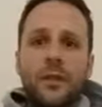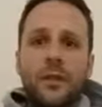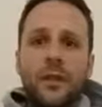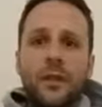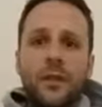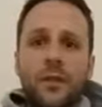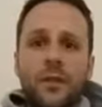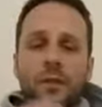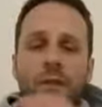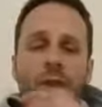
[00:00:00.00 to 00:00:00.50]

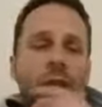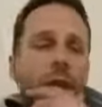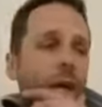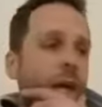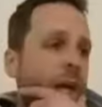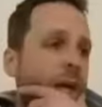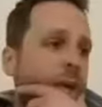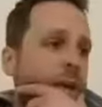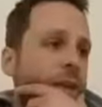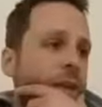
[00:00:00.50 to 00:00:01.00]
the other
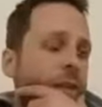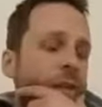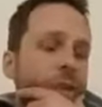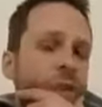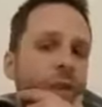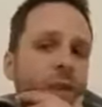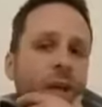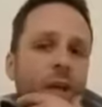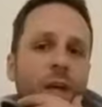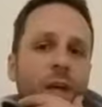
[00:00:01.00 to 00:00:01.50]
uh,
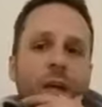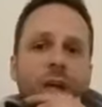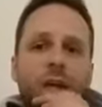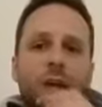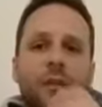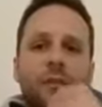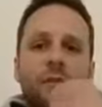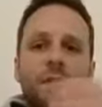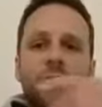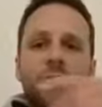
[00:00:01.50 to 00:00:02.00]
the,
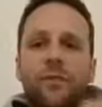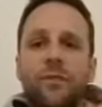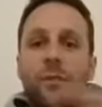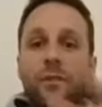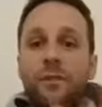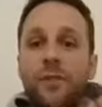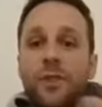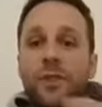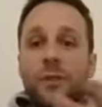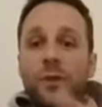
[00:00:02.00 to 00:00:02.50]
uh, the
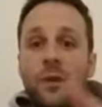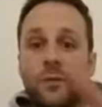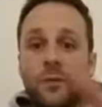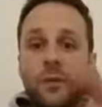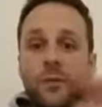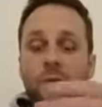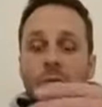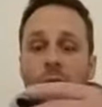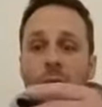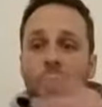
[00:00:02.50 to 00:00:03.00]
the video I
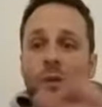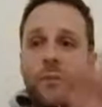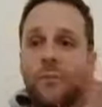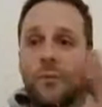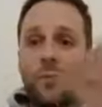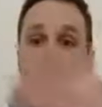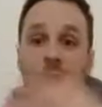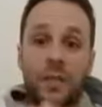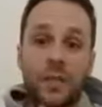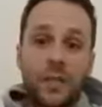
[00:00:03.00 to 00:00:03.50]
was talking about, the
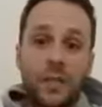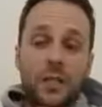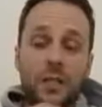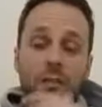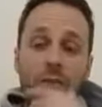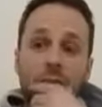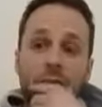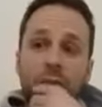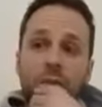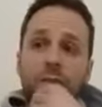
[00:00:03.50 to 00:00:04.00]

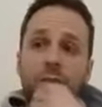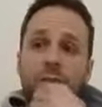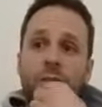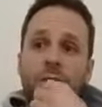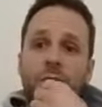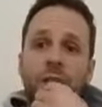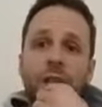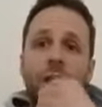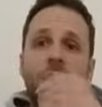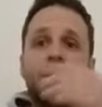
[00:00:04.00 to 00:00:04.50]
procrastination video
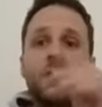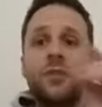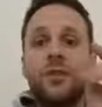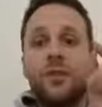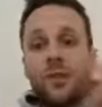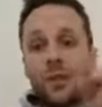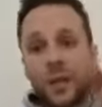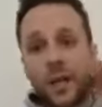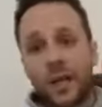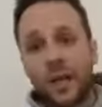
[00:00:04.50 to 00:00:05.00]
the other day, and there's
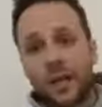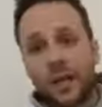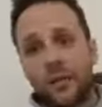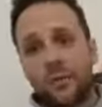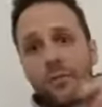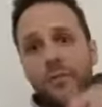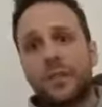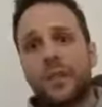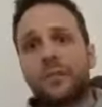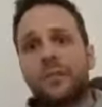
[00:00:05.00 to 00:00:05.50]
another guy
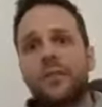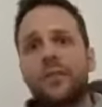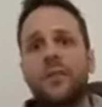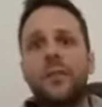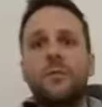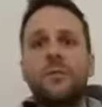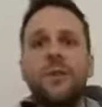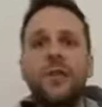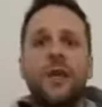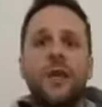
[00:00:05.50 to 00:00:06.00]
coming down to
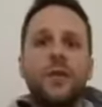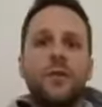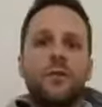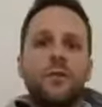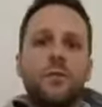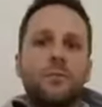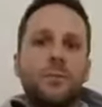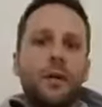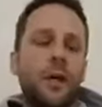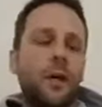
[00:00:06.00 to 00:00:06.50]
see me, a guy
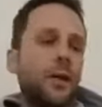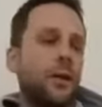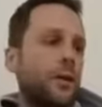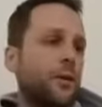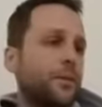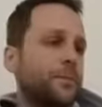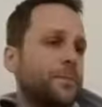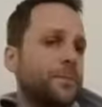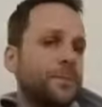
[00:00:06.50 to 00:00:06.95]
called Mark.